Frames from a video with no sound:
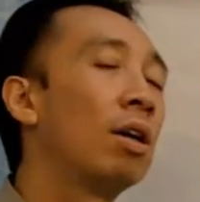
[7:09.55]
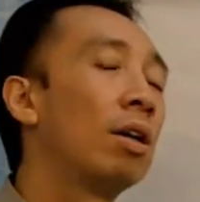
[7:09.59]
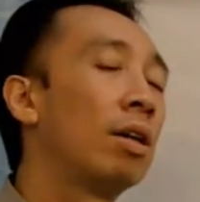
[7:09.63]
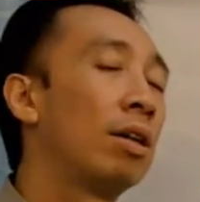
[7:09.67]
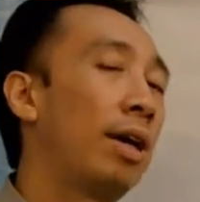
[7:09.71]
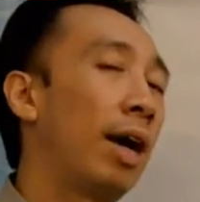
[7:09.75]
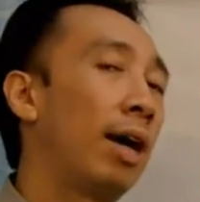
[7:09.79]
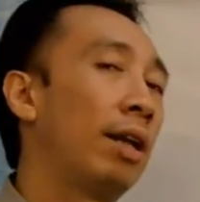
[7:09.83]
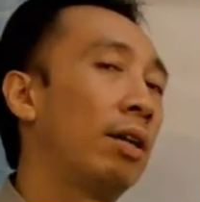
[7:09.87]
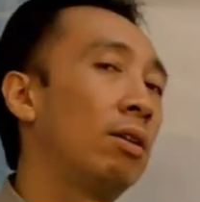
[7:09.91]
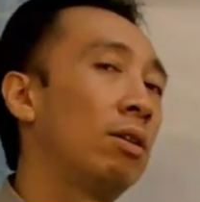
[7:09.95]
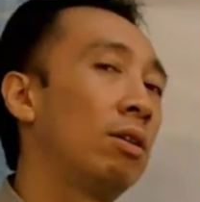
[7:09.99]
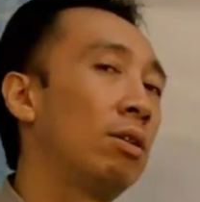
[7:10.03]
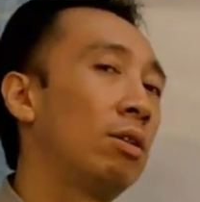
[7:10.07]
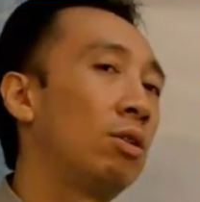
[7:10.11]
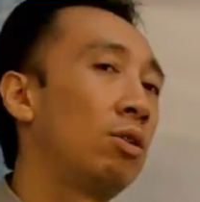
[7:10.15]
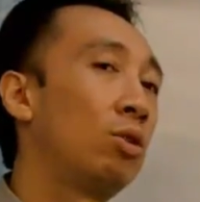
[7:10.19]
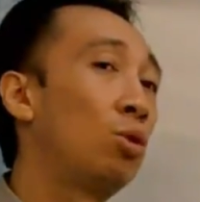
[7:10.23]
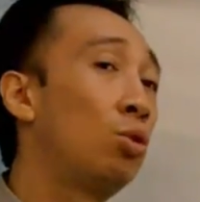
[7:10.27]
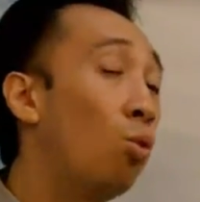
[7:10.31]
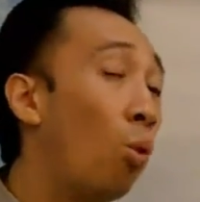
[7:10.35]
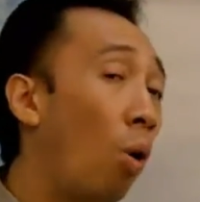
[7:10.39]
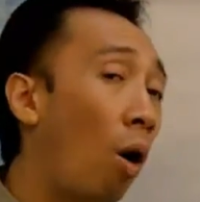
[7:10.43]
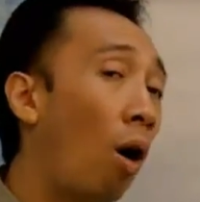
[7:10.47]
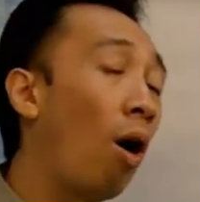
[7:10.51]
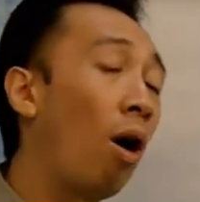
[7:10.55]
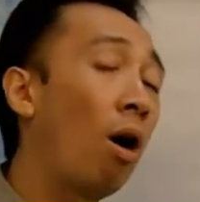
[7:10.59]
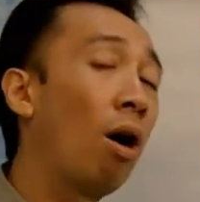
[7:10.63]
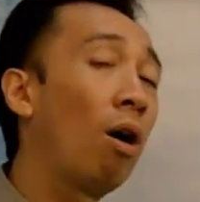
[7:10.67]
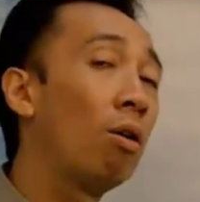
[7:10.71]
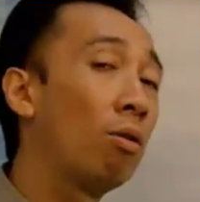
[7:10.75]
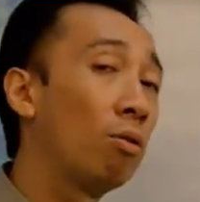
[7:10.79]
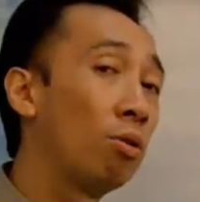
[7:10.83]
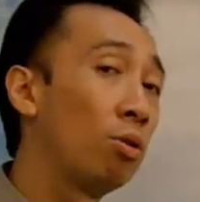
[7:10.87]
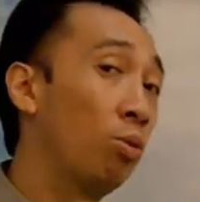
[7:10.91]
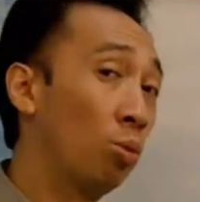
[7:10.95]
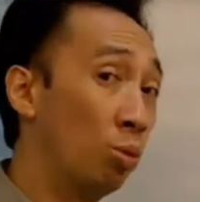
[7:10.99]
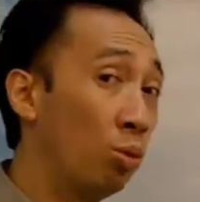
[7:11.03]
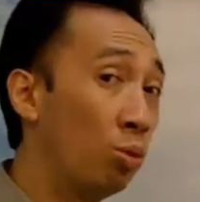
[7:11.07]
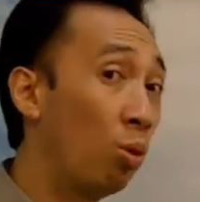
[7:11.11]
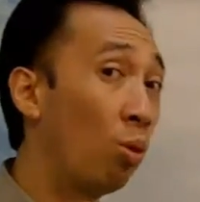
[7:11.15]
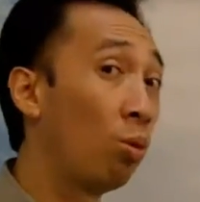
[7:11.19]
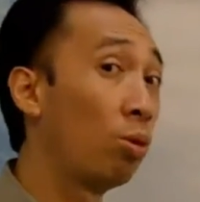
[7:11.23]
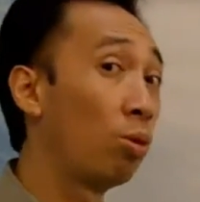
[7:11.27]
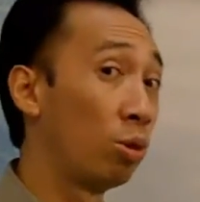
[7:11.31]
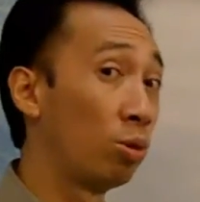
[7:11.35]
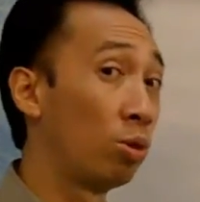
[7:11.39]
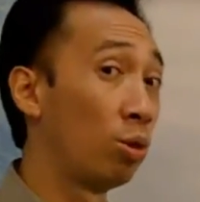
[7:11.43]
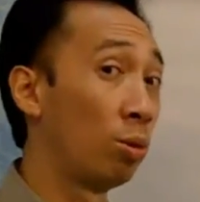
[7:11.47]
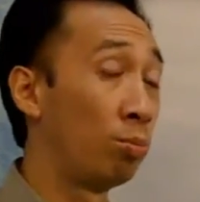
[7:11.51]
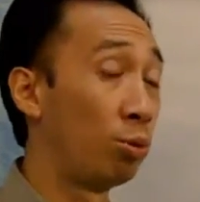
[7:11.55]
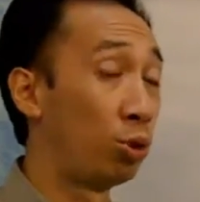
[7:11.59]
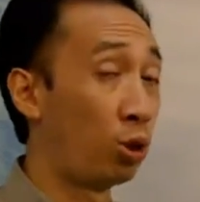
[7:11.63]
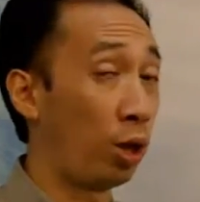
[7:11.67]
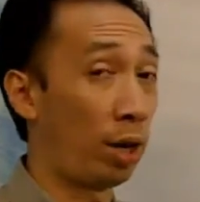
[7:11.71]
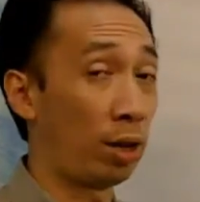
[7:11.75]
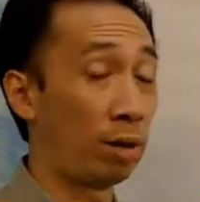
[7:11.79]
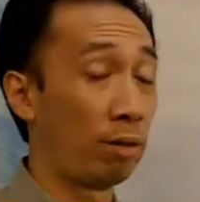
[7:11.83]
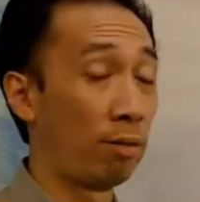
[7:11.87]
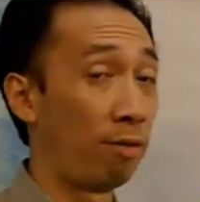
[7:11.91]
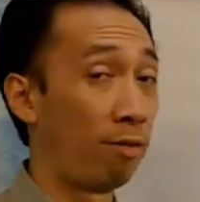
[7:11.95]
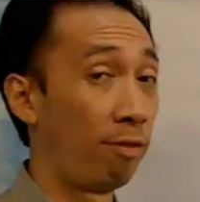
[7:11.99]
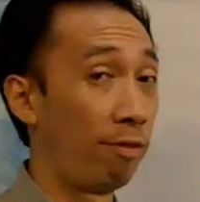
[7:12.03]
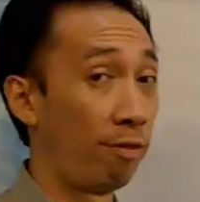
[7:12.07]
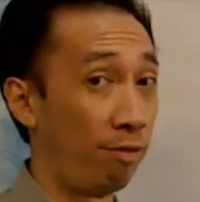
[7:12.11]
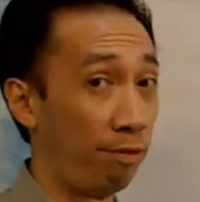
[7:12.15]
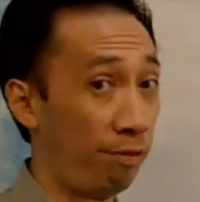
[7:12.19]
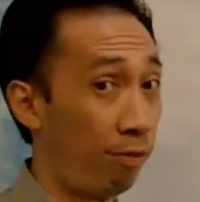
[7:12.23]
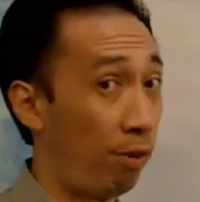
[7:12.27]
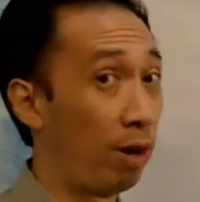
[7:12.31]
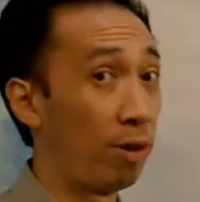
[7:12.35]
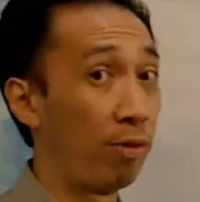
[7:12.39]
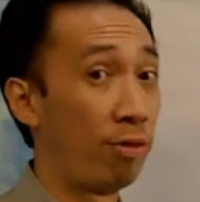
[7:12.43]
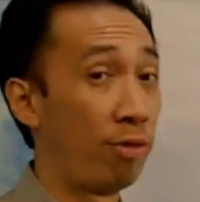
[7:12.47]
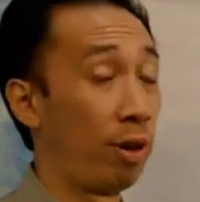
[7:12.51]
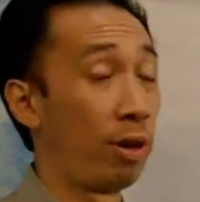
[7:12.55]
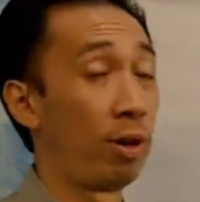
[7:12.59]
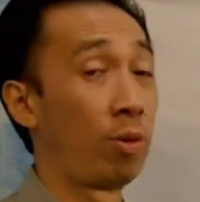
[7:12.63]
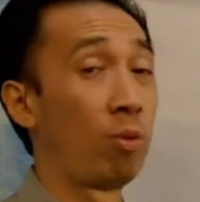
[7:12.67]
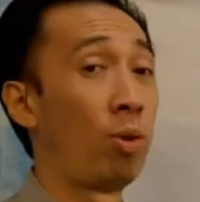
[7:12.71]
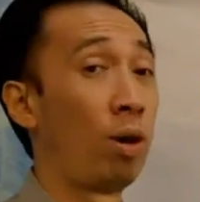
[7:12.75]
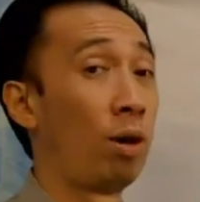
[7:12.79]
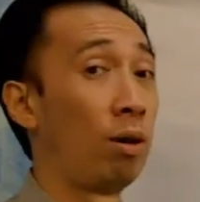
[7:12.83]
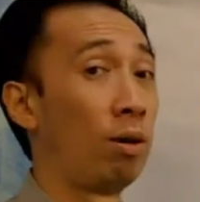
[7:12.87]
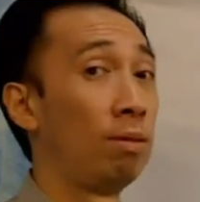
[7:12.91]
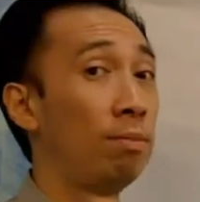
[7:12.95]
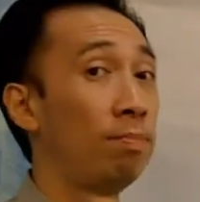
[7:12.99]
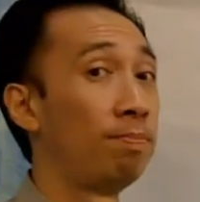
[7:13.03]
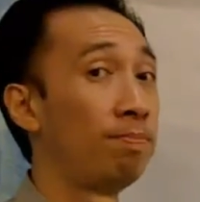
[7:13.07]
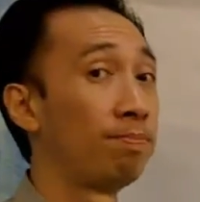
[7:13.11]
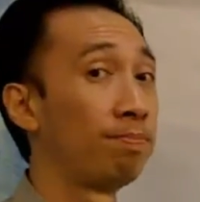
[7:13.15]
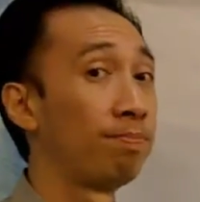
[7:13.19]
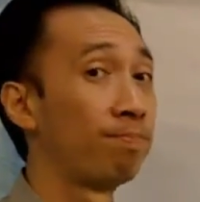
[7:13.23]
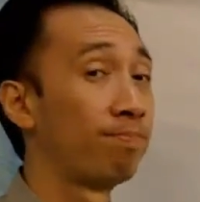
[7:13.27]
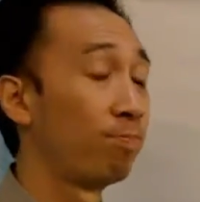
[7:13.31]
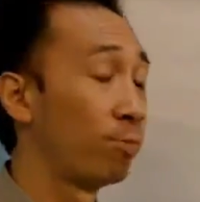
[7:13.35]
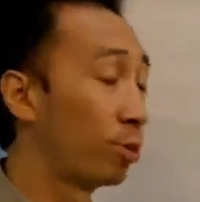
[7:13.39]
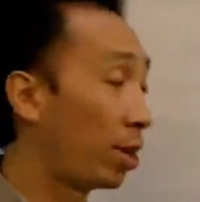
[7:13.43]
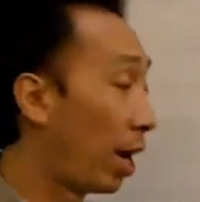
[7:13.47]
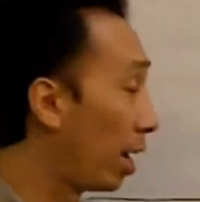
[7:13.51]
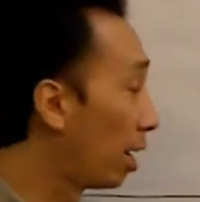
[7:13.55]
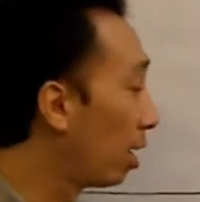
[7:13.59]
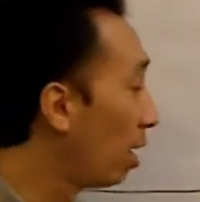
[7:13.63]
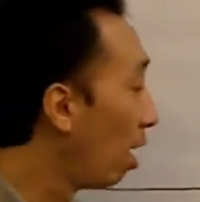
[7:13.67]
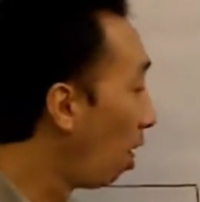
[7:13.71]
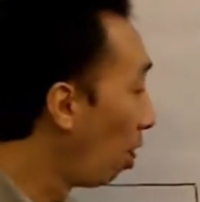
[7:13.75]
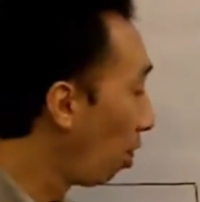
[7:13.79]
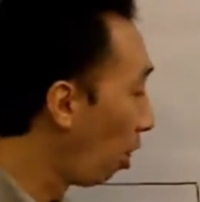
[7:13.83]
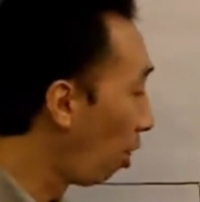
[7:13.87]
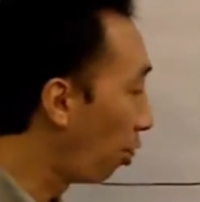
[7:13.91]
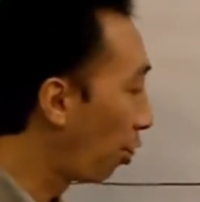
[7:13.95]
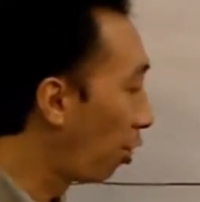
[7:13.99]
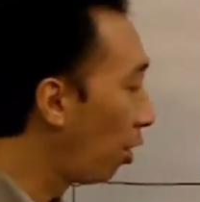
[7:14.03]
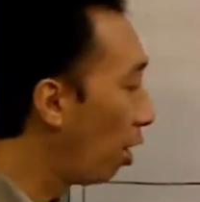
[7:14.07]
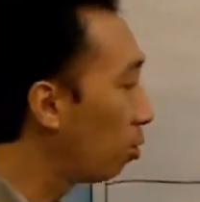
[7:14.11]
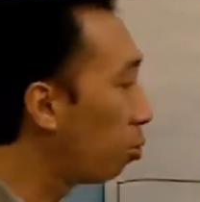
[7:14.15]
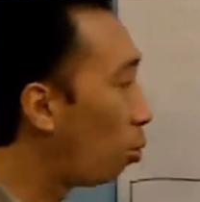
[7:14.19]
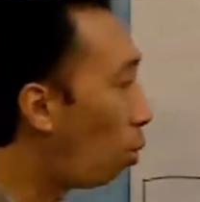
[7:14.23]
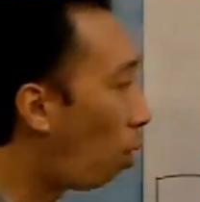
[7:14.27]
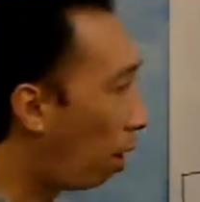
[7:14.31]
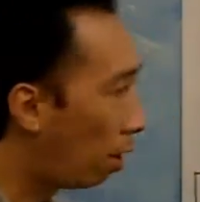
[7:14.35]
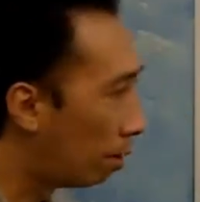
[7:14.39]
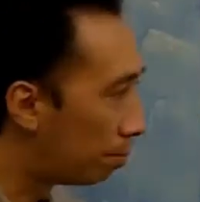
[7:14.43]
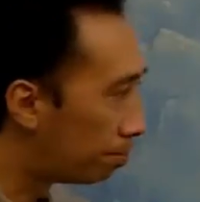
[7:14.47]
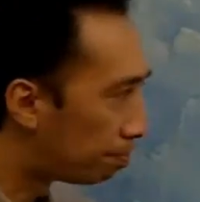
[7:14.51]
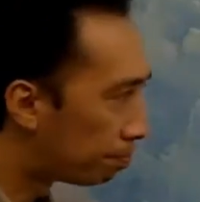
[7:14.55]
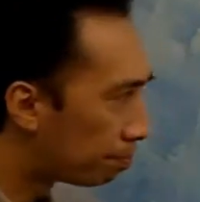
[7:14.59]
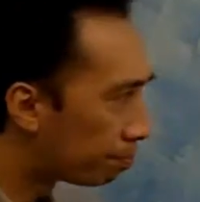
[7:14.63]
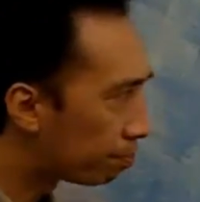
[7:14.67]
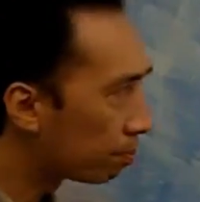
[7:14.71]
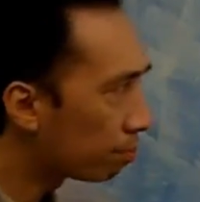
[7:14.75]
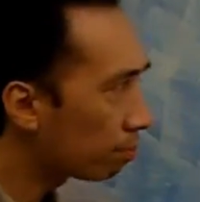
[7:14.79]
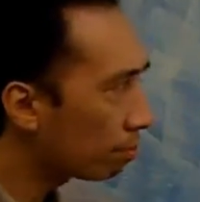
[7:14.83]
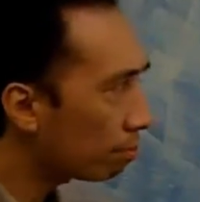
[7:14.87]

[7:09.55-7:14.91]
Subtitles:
that you know your subject very, very well. Okay, the third one,